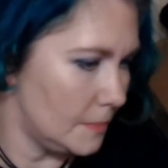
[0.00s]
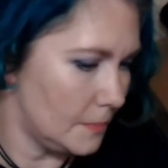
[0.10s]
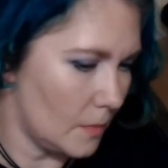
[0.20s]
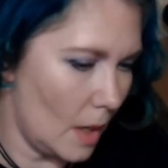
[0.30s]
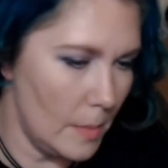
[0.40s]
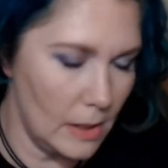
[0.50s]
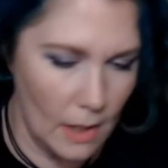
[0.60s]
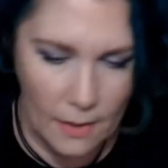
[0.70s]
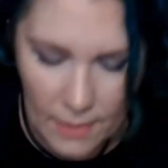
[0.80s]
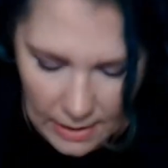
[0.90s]
I'm in
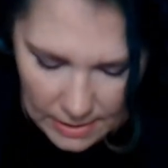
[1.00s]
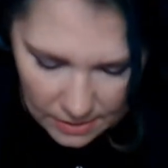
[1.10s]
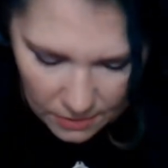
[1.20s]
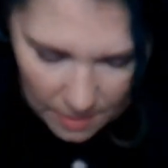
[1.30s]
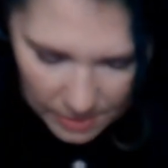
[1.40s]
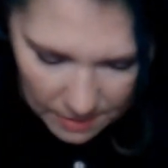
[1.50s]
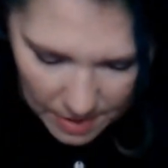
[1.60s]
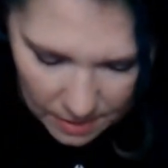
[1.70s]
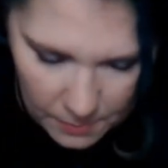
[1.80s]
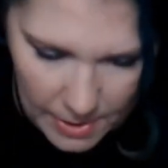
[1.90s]
love, and I didn't grab any
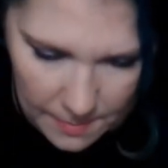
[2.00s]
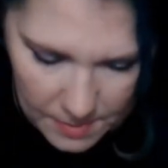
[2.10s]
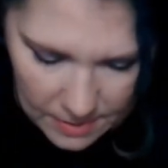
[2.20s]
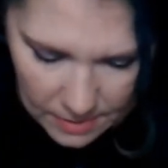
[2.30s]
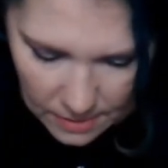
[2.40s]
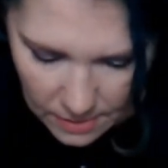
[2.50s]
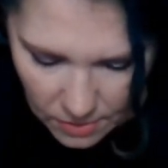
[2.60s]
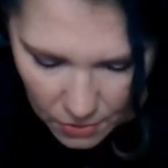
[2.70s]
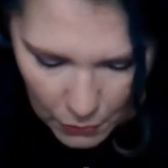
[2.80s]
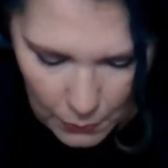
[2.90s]
makeup wipes,
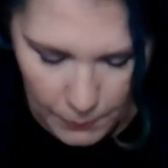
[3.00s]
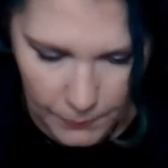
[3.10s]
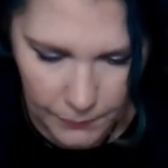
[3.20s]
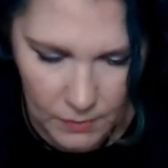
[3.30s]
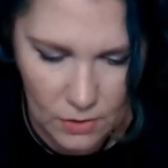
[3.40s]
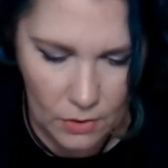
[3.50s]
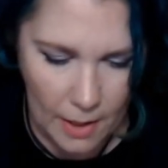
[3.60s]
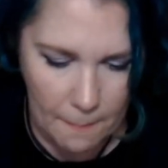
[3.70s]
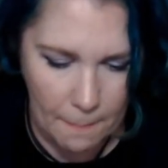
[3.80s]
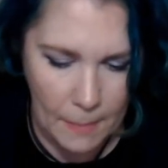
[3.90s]
so it's okay.
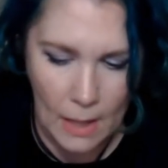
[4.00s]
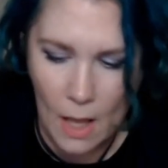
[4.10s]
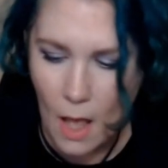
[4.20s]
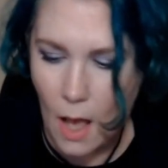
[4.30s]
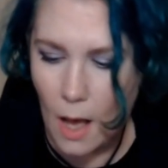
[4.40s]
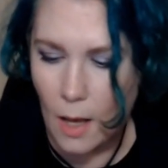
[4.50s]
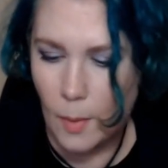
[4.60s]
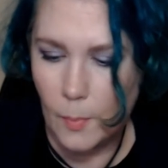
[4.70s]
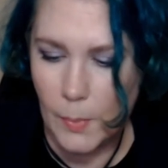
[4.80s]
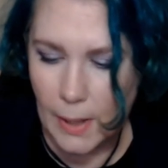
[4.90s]

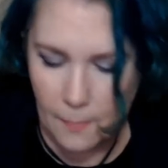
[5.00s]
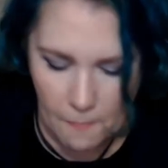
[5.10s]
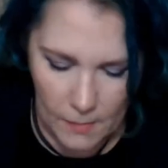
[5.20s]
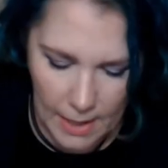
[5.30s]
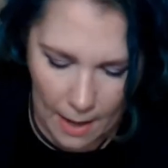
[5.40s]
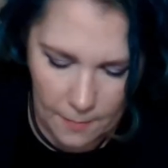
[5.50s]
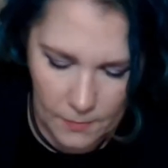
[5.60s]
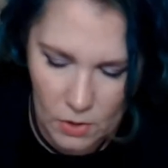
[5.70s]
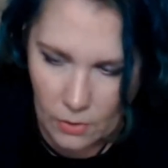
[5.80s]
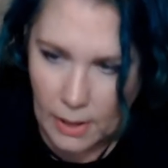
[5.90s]
But yeah,
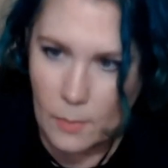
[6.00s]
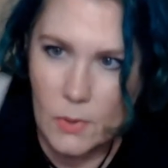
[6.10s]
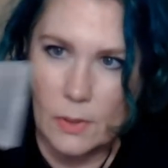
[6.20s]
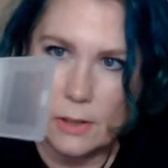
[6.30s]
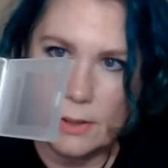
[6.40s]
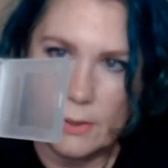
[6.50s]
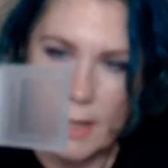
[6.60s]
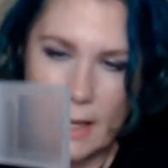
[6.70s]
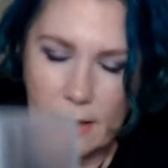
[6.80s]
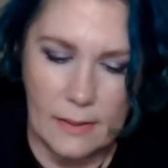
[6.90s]
so it comes with a little
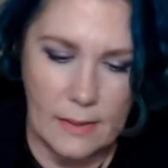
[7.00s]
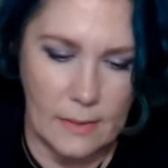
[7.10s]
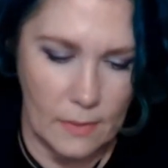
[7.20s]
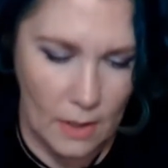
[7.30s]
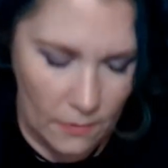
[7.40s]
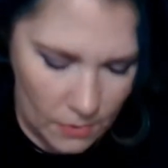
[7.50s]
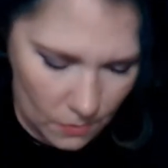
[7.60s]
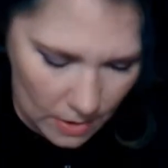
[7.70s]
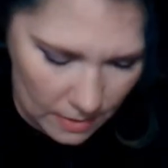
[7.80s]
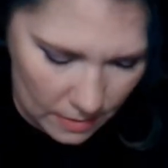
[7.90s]
case if you
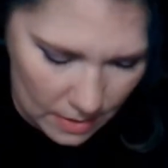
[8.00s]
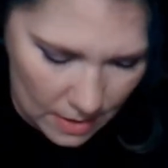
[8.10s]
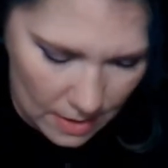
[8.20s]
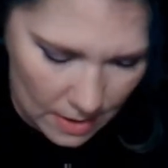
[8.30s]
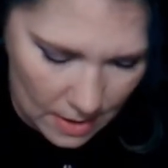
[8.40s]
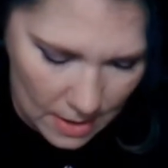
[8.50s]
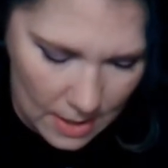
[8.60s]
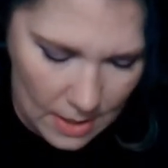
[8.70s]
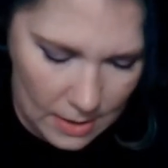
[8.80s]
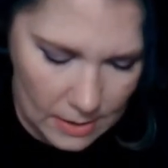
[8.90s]
want.
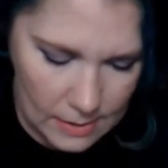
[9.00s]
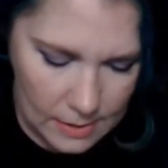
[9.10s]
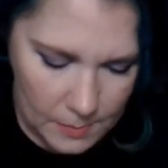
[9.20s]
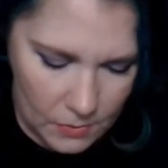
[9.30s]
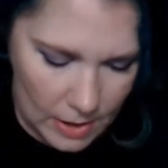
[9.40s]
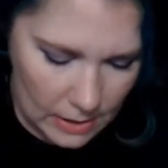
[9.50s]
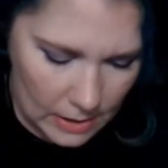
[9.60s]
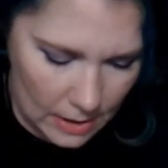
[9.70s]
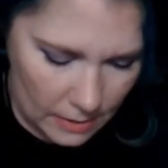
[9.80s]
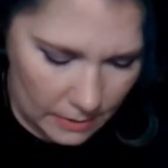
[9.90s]
Slips right in
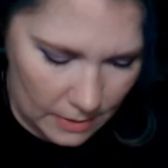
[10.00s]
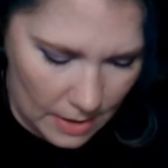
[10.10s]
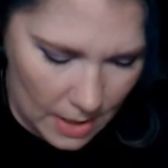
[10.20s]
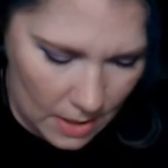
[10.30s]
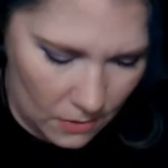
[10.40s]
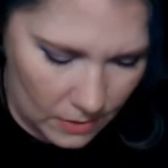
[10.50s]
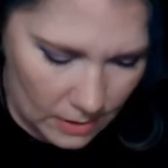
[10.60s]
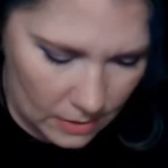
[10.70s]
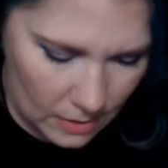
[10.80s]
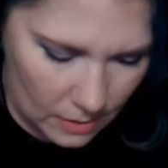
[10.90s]
there, and you
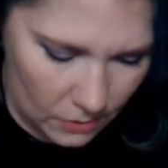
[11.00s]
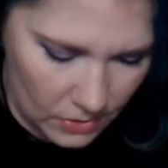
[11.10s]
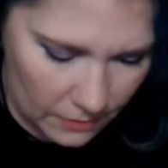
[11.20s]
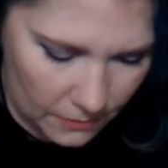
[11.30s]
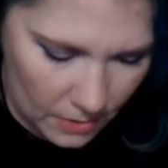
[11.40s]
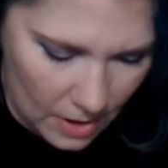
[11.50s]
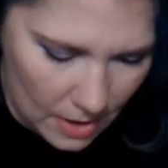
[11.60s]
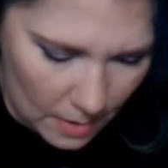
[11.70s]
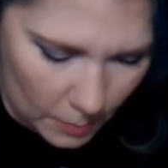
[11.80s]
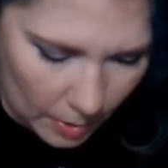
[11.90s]
can use it for,
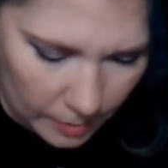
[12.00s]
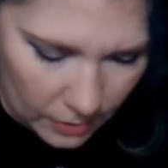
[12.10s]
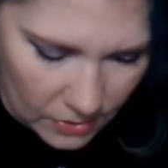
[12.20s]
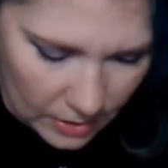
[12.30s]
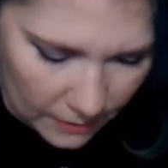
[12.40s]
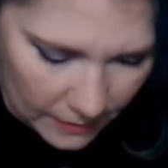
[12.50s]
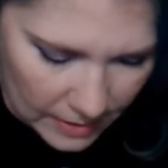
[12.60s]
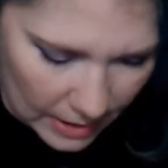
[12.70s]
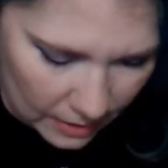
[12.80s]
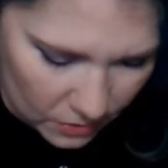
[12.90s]
probably use it if I take
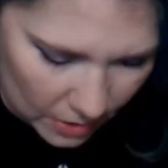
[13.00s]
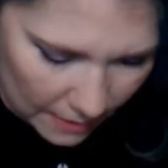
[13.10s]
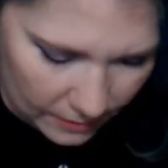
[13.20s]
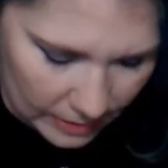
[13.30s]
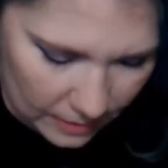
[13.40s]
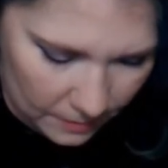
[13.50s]
it traveling,